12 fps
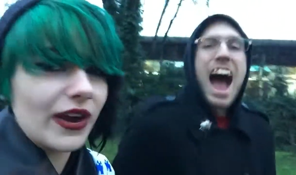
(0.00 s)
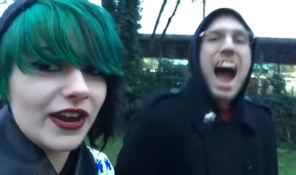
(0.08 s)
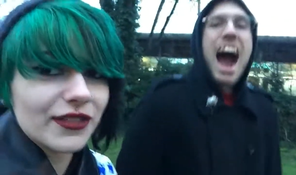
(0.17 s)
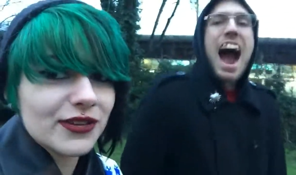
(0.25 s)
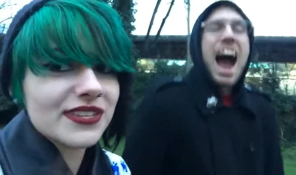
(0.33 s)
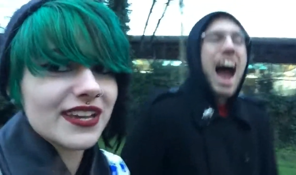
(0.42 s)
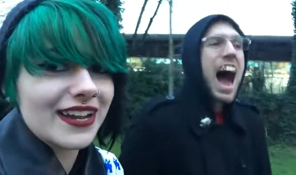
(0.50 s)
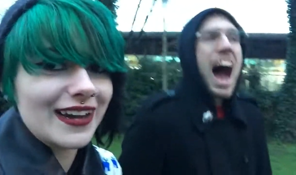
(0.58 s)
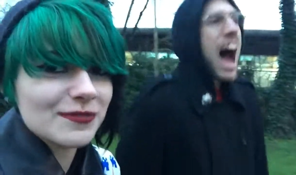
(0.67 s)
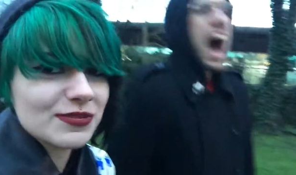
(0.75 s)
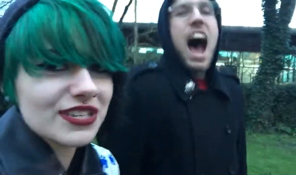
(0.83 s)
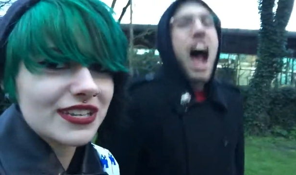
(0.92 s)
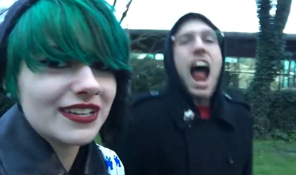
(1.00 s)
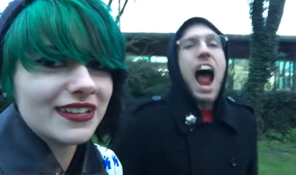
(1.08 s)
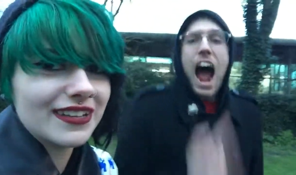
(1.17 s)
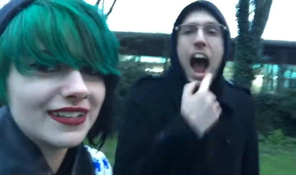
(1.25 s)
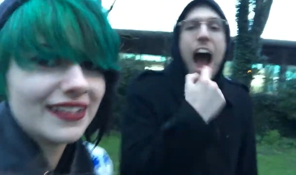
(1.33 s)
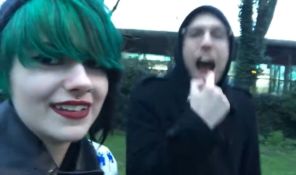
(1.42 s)
Speaker 1: Where are those hiccups?
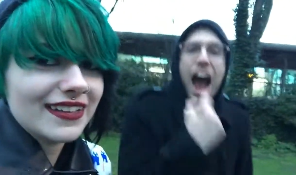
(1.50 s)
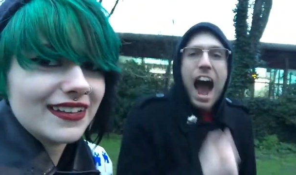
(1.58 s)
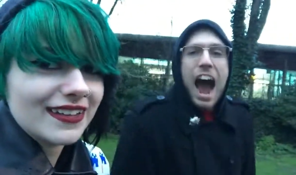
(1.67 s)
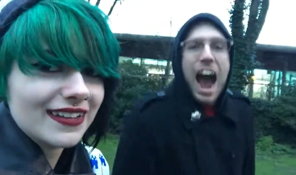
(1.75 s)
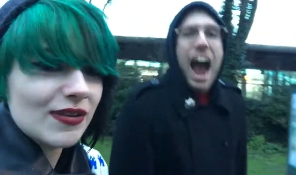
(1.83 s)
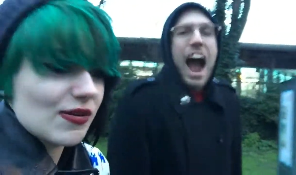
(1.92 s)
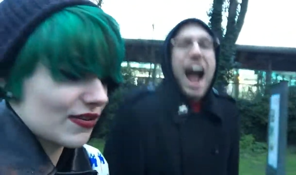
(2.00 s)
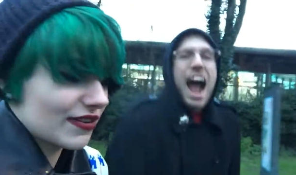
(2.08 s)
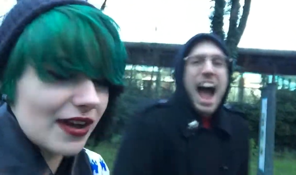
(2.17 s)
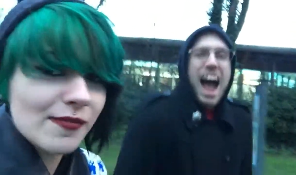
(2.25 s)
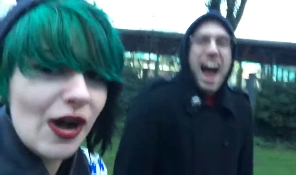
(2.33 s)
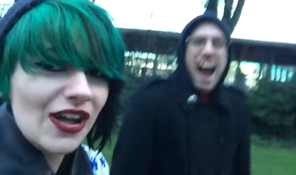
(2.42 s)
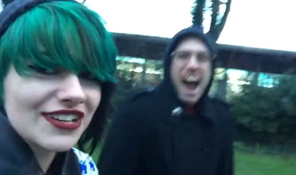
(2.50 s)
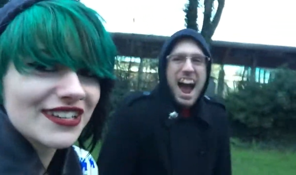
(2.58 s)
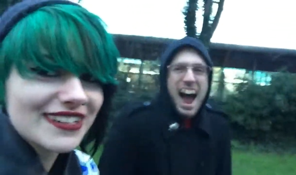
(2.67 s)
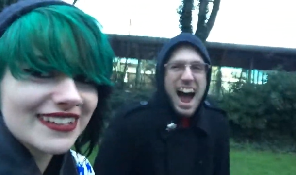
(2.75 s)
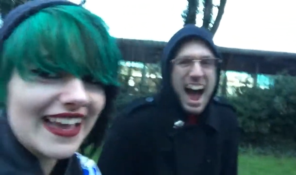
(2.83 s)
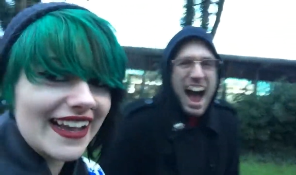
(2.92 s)
Ah. Come on,
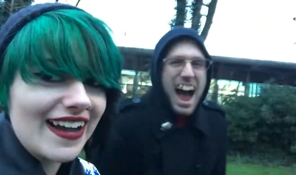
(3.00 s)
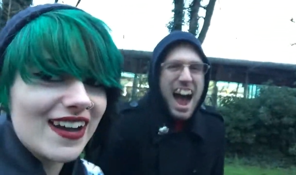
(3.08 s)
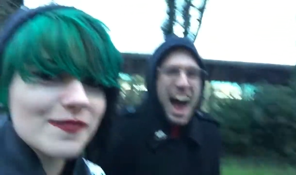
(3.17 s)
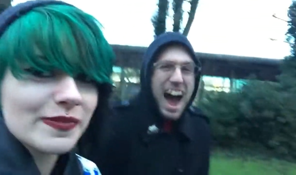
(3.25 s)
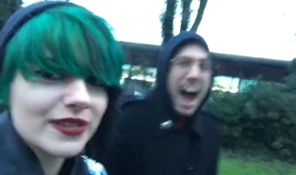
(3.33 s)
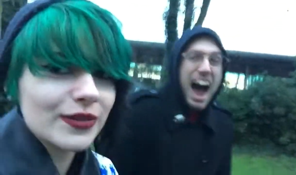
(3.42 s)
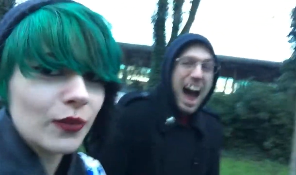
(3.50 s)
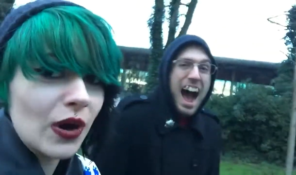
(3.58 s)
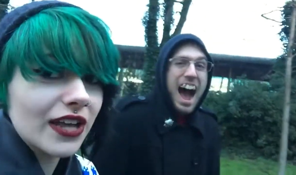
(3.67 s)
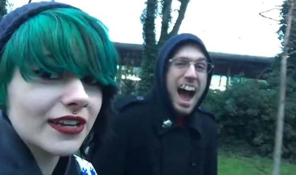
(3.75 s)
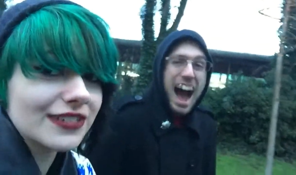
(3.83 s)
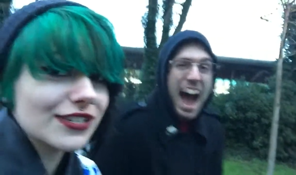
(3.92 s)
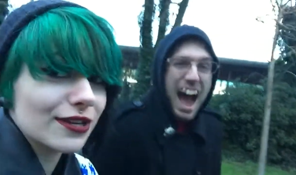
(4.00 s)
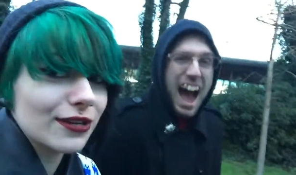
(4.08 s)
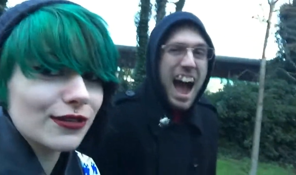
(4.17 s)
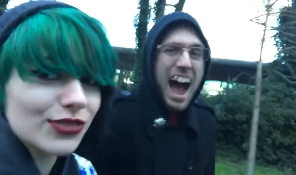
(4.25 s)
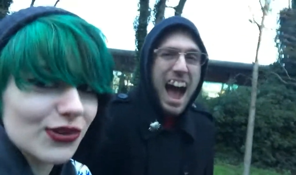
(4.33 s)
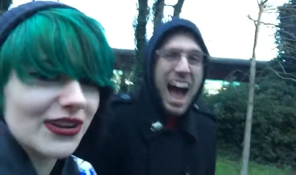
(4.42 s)
hiccup. Ah. One,
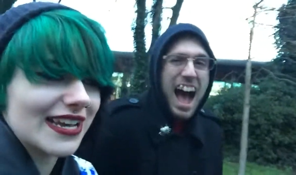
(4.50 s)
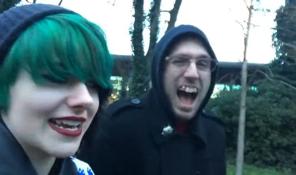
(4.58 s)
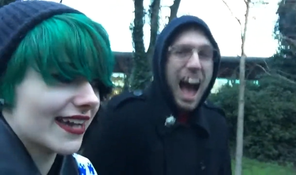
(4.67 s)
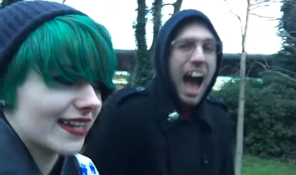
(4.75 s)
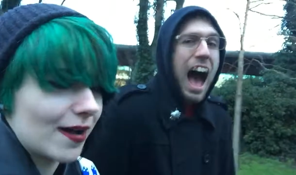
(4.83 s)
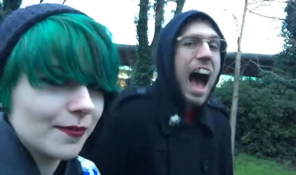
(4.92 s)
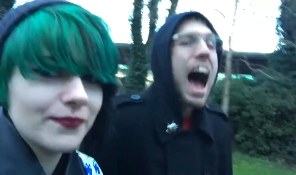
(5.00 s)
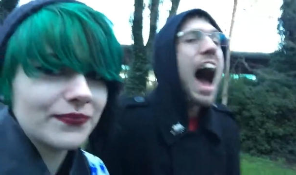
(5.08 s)
two, three, hiccup.